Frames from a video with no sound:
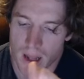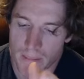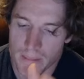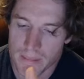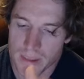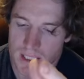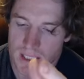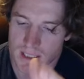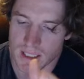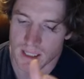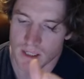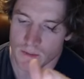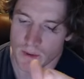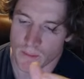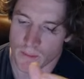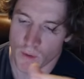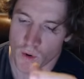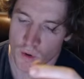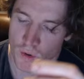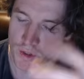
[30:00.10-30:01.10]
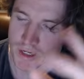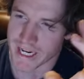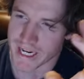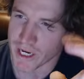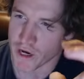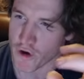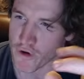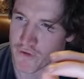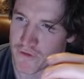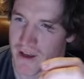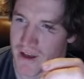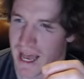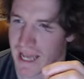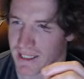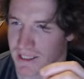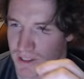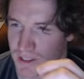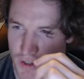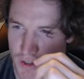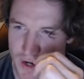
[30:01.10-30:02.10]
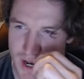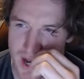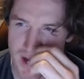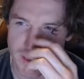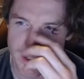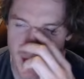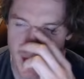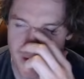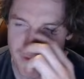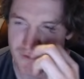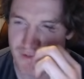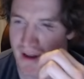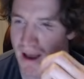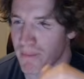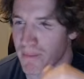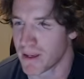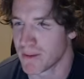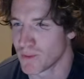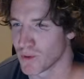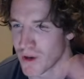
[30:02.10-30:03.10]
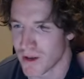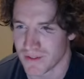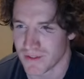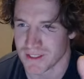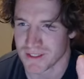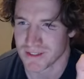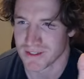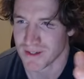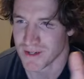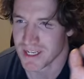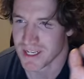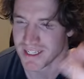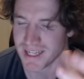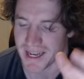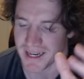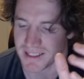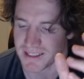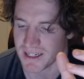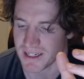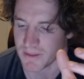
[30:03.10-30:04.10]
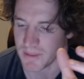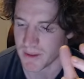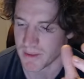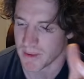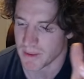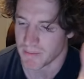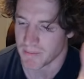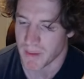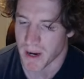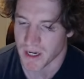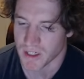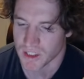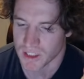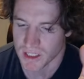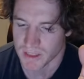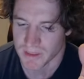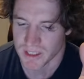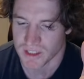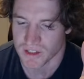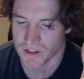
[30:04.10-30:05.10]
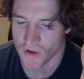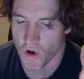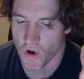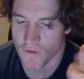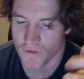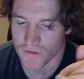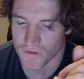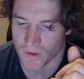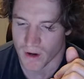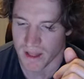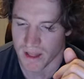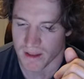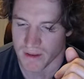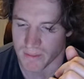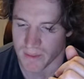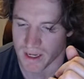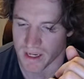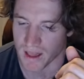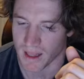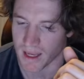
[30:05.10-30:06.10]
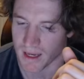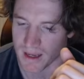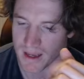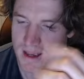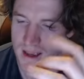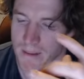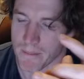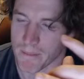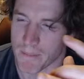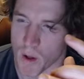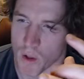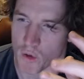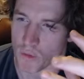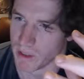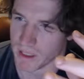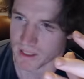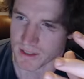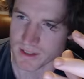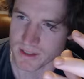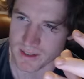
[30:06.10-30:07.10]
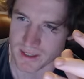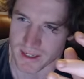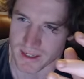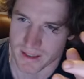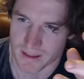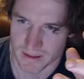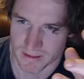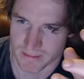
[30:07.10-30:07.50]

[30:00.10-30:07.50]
He's a little bit more neo-fat. You know how young fat people have this tendency to be a bit pudgy and a bit soft rather than being like bulbous and